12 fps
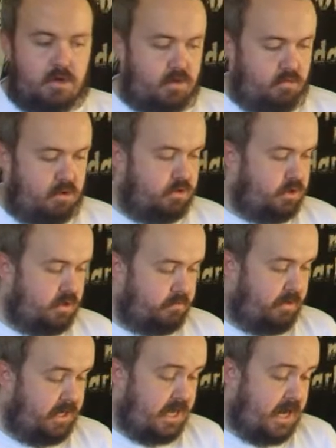rock and roll songs
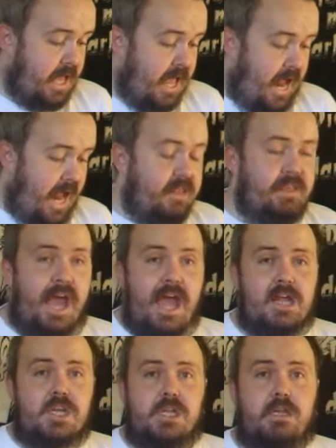break down. It's
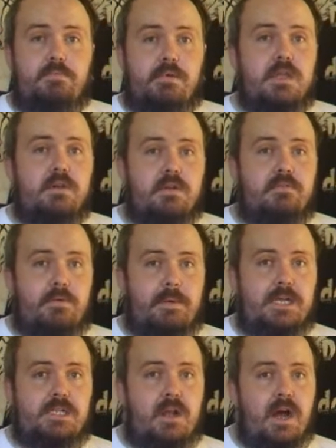actually pretty good information.